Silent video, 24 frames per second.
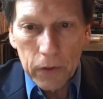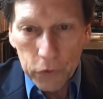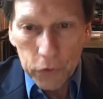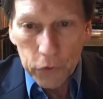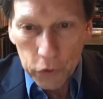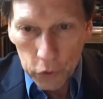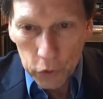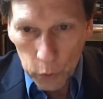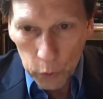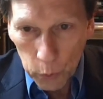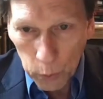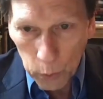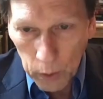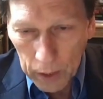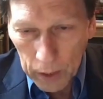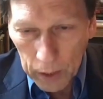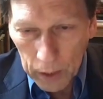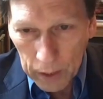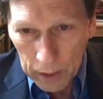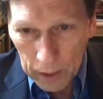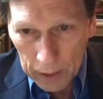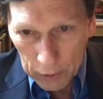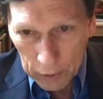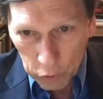to
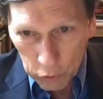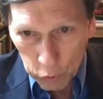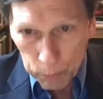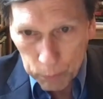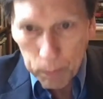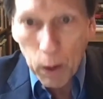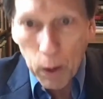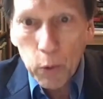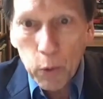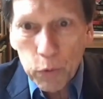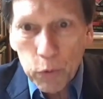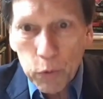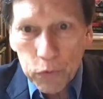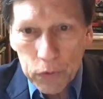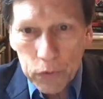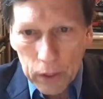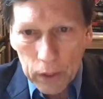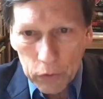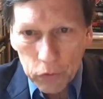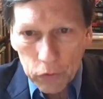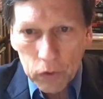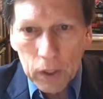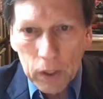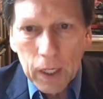expose
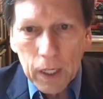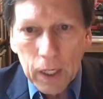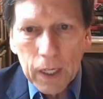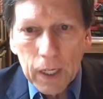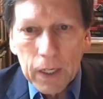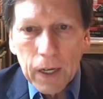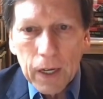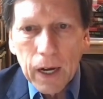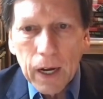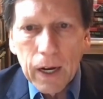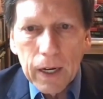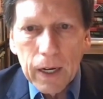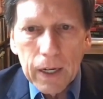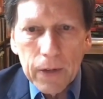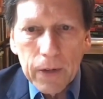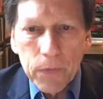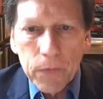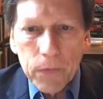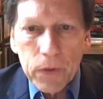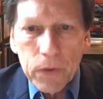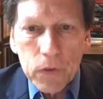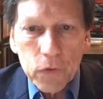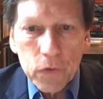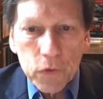this
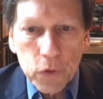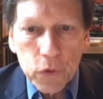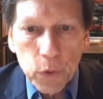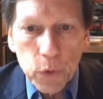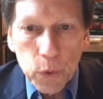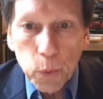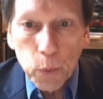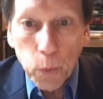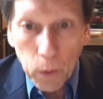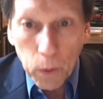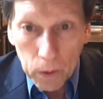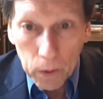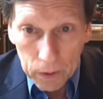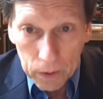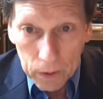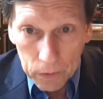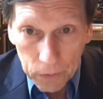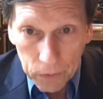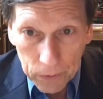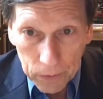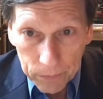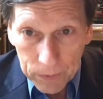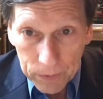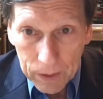to the
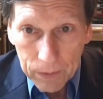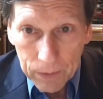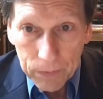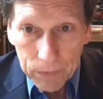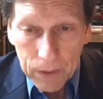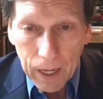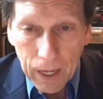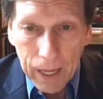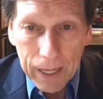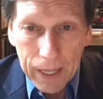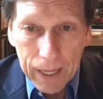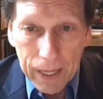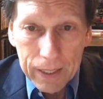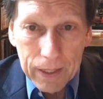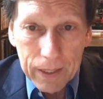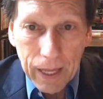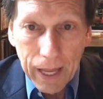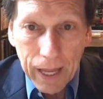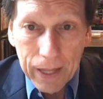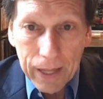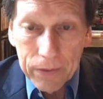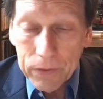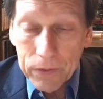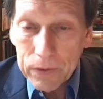world.
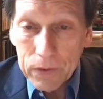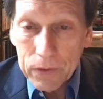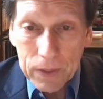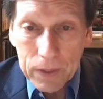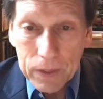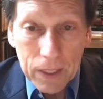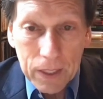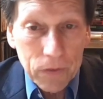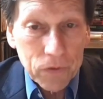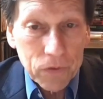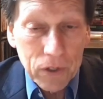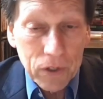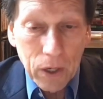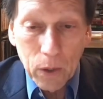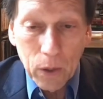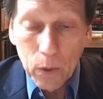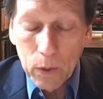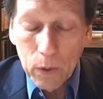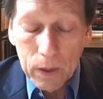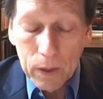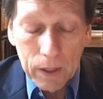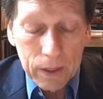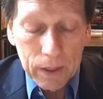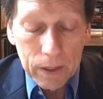And did
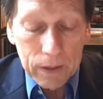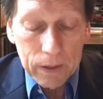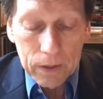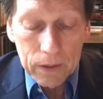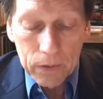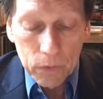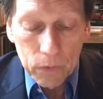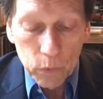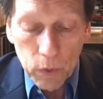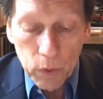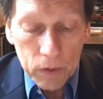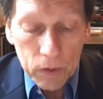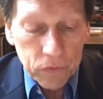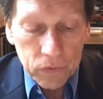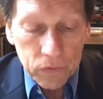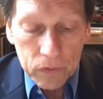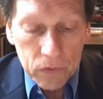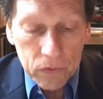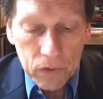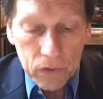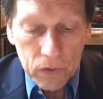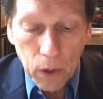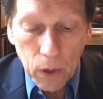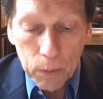so and
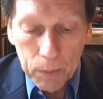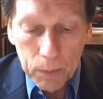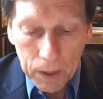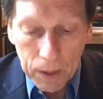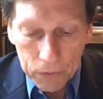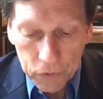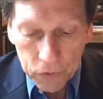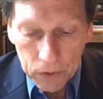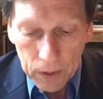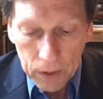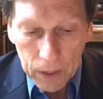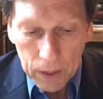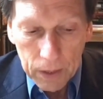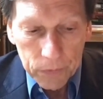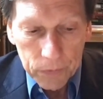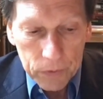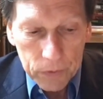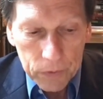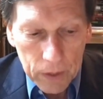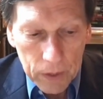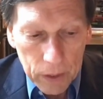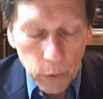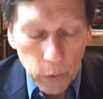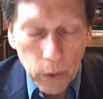risked so much
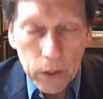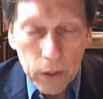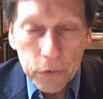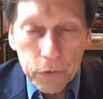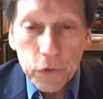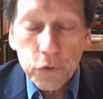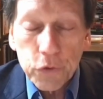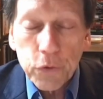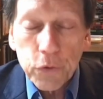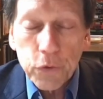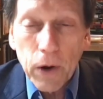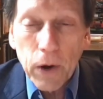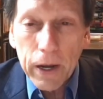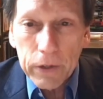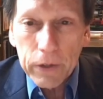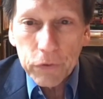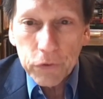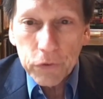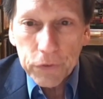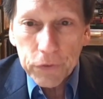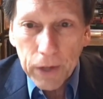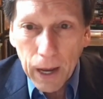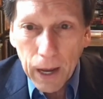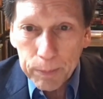in order to try to
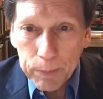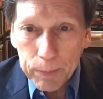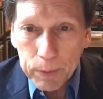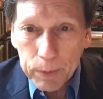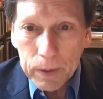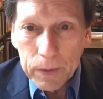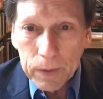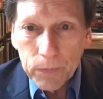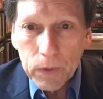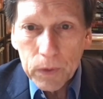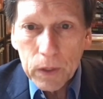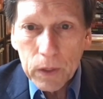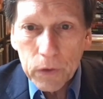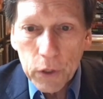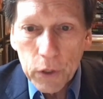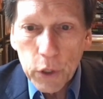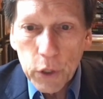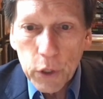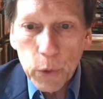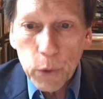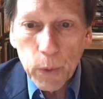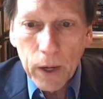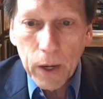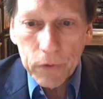stop the
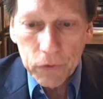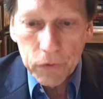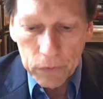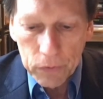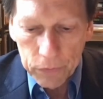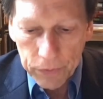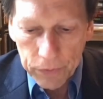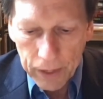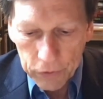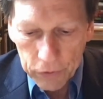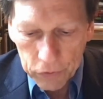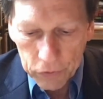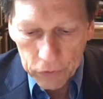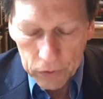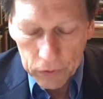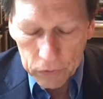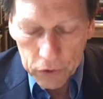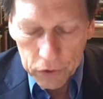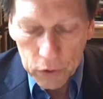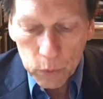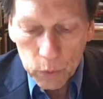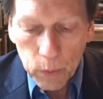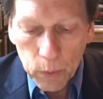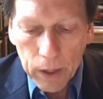U.S. invasion.
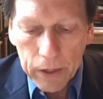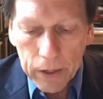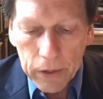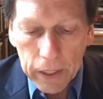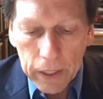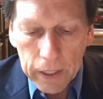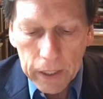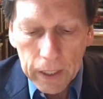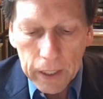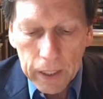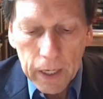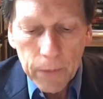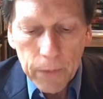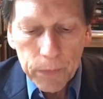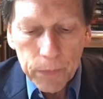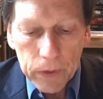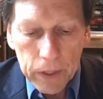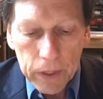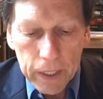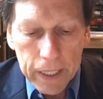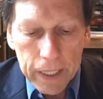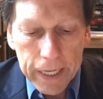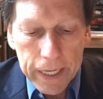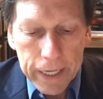She's one of the
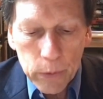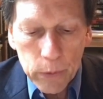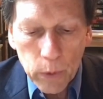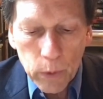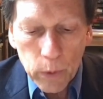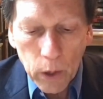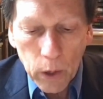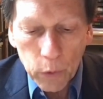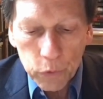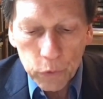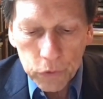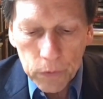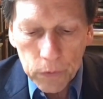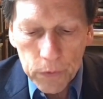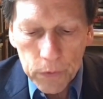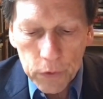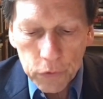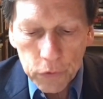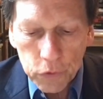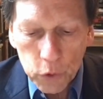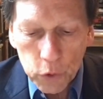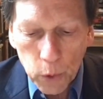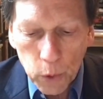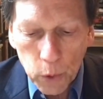heroes of
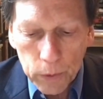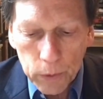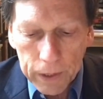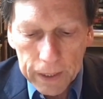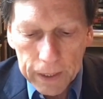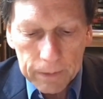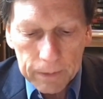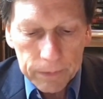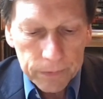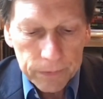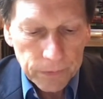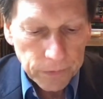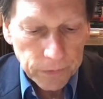this story.